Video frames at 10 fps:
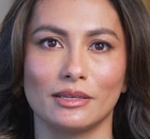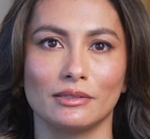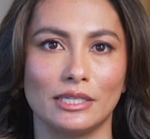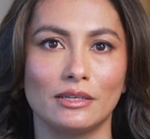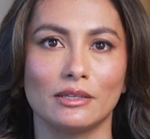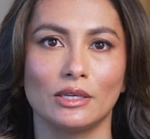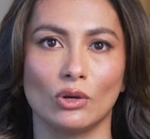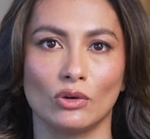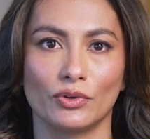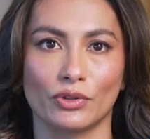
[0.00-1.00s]
illegally
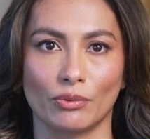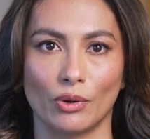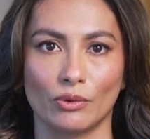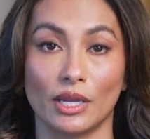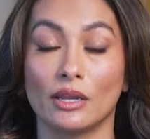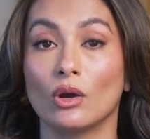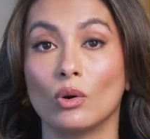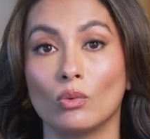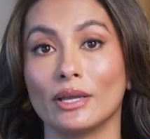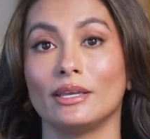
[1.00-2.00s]
overthrown and
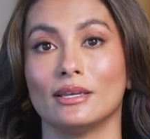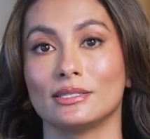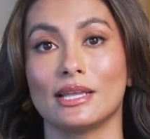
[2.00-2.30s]
Hawaii is